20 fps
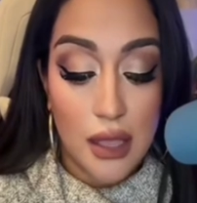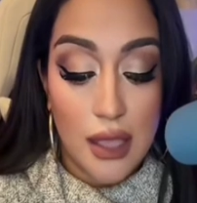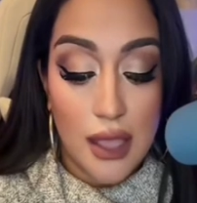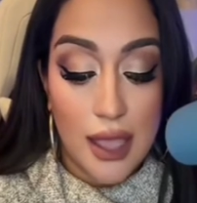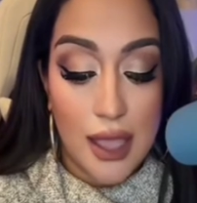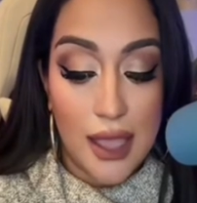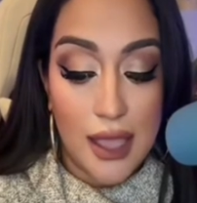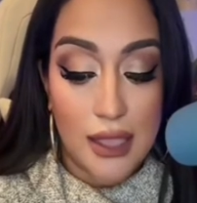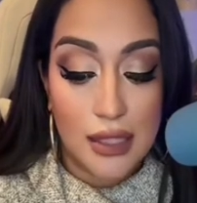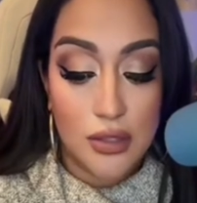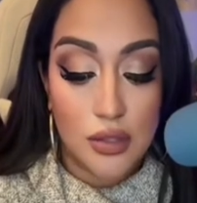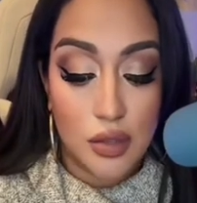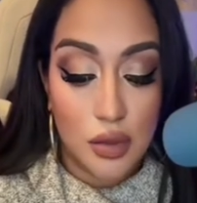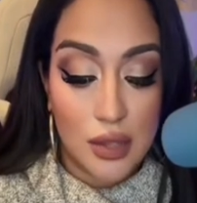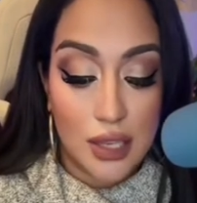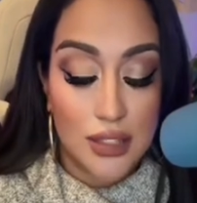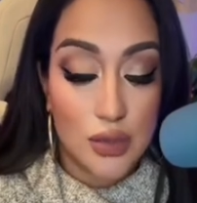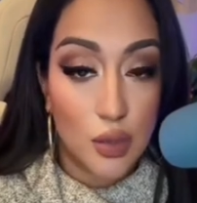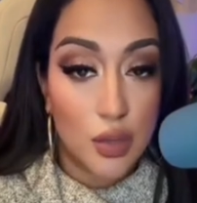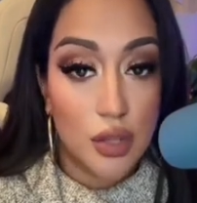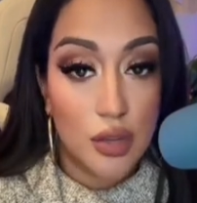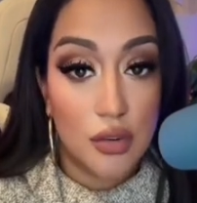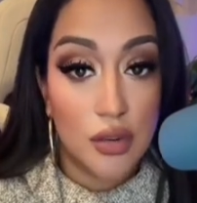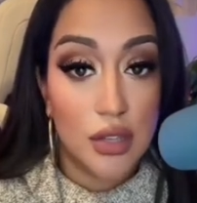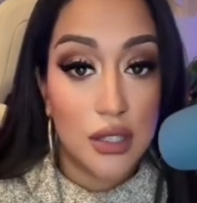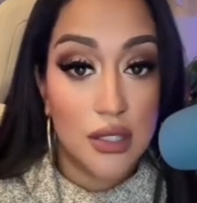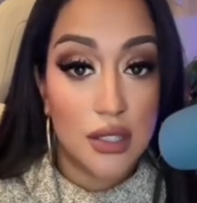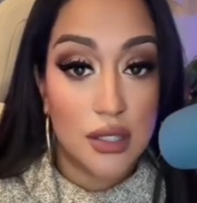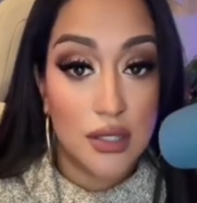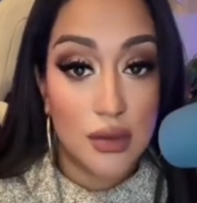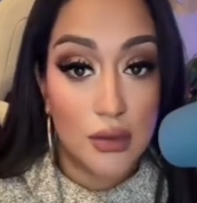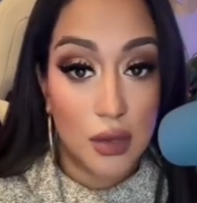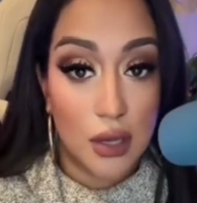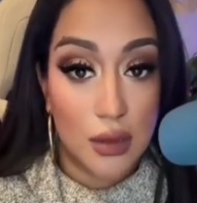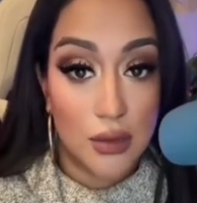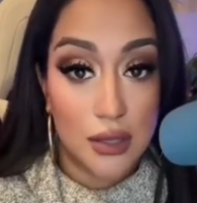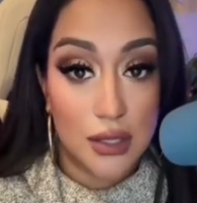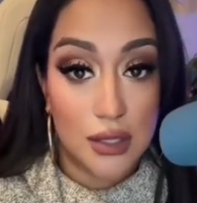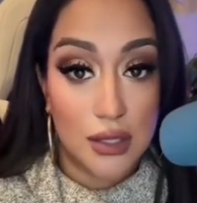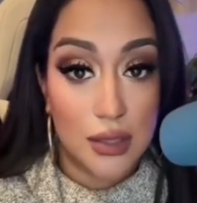And so that's where the criticism
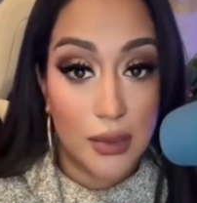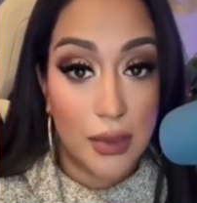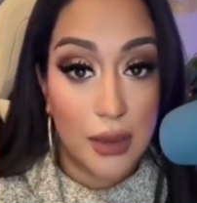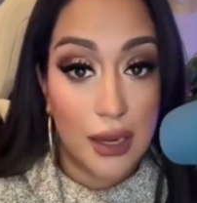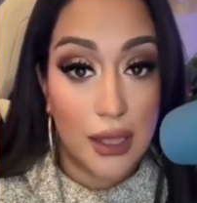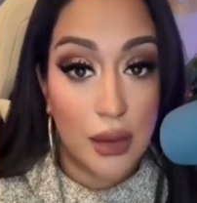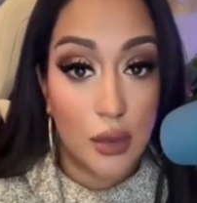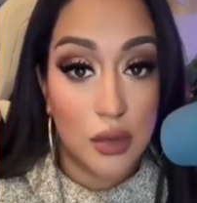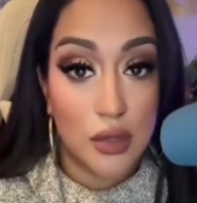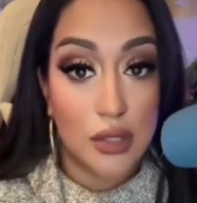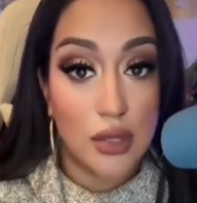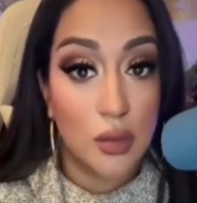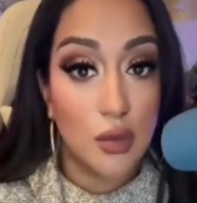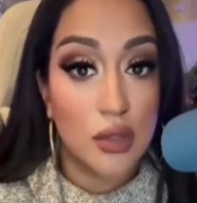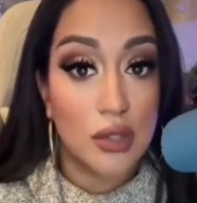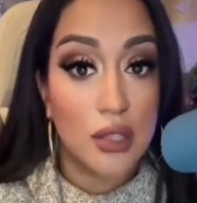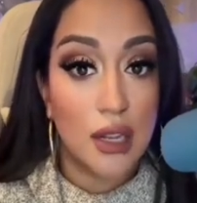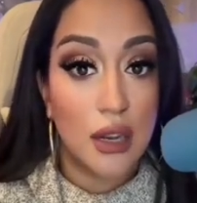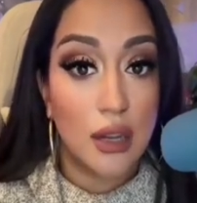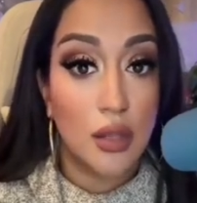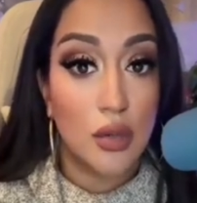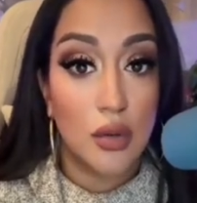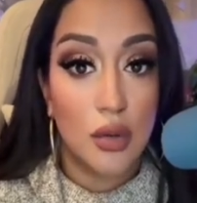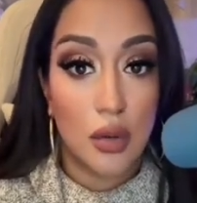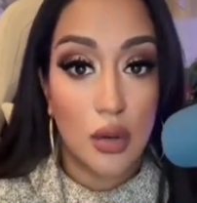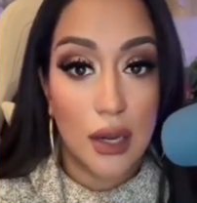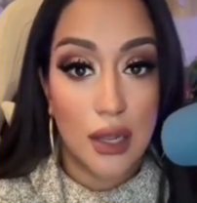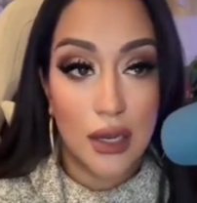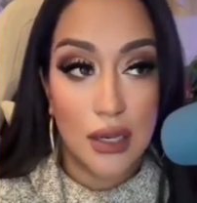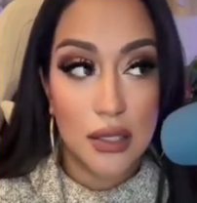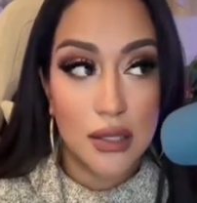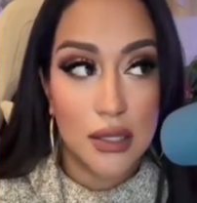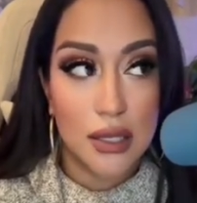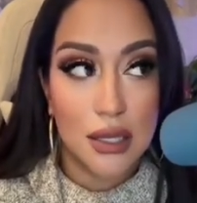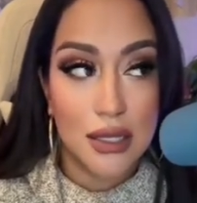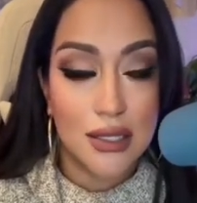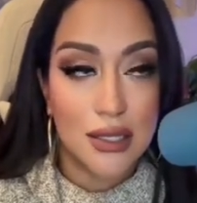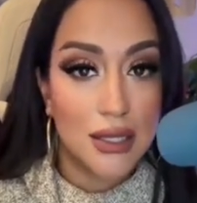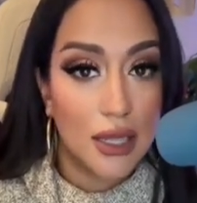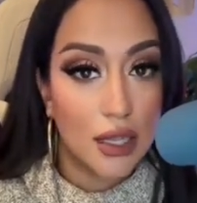comes into play, where someone's letting you know, like, listen,
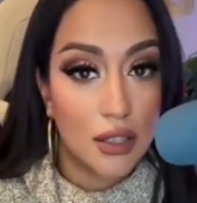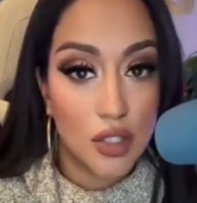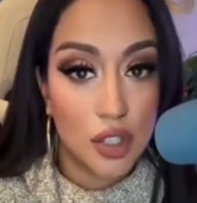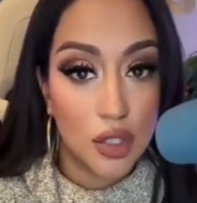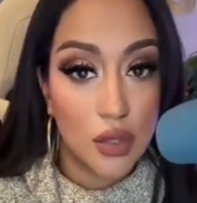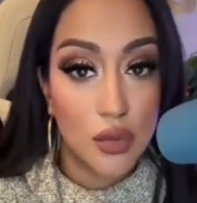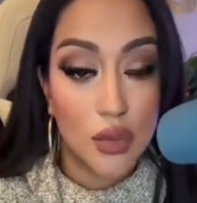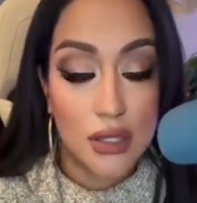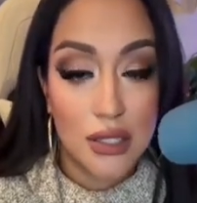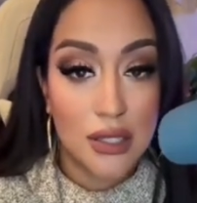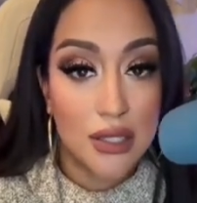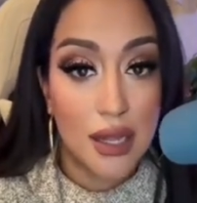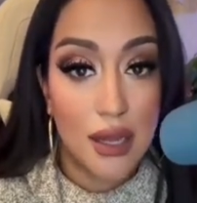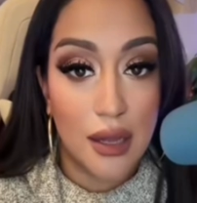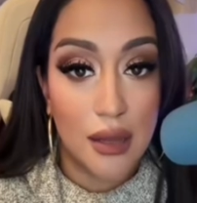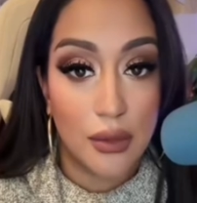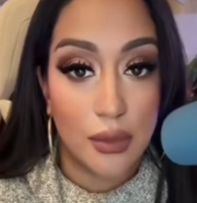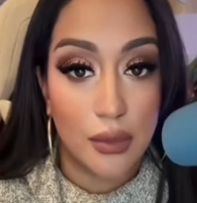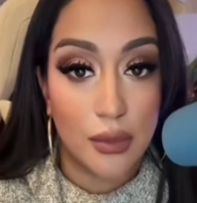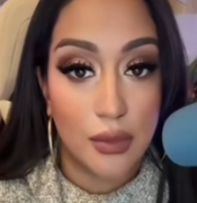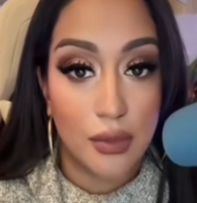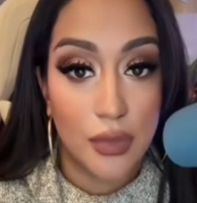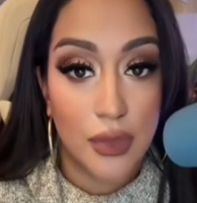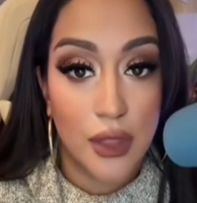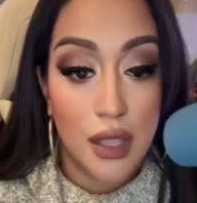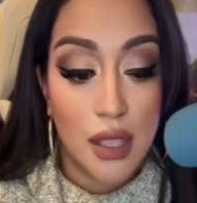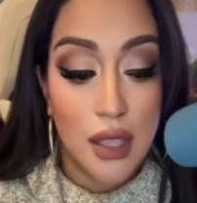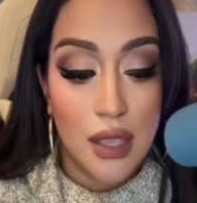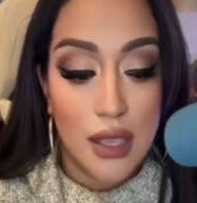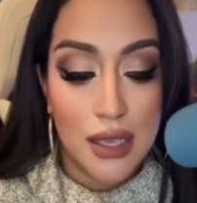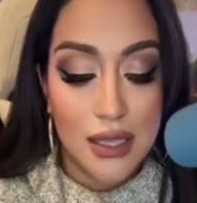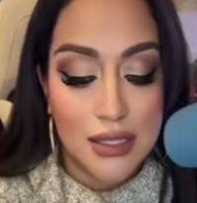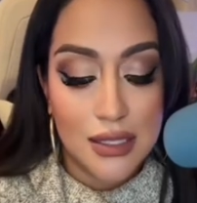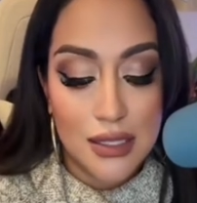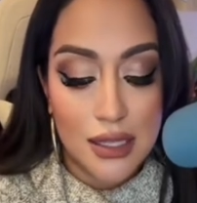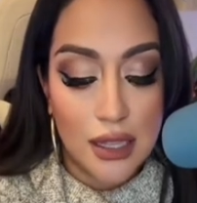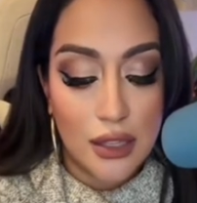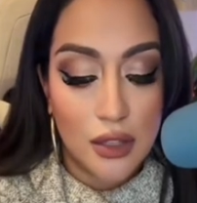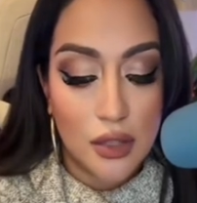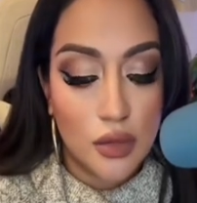it's not you, it's them it's
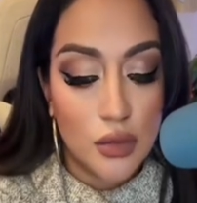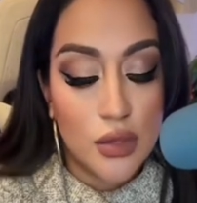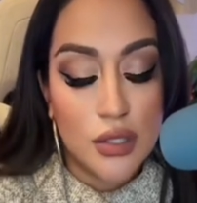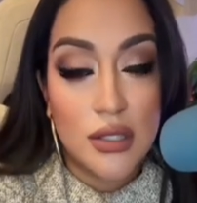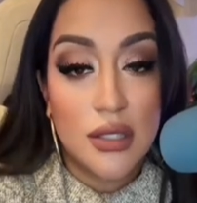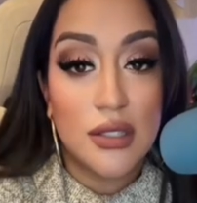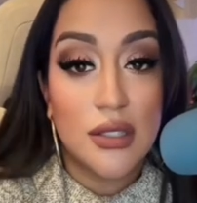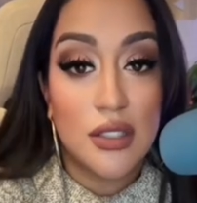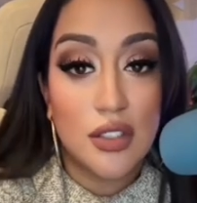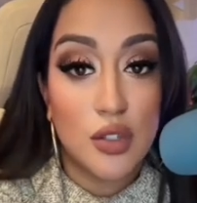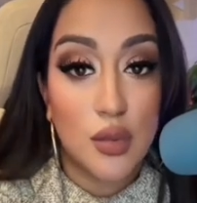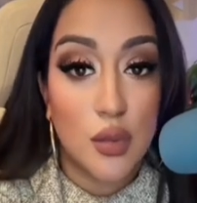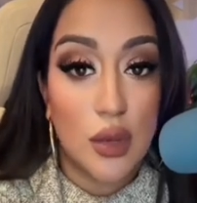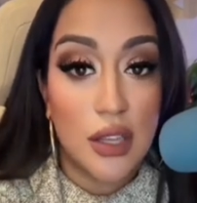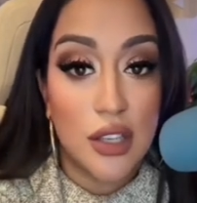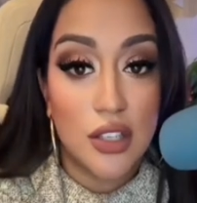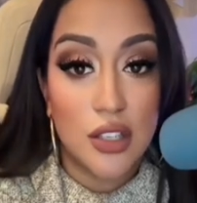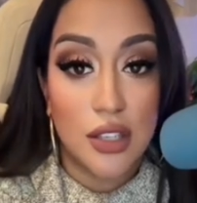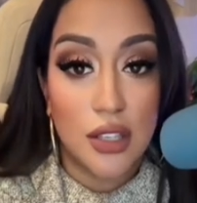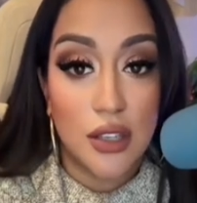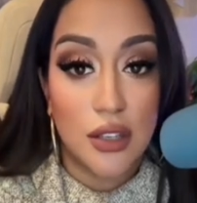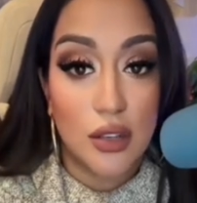not you, it's the situation.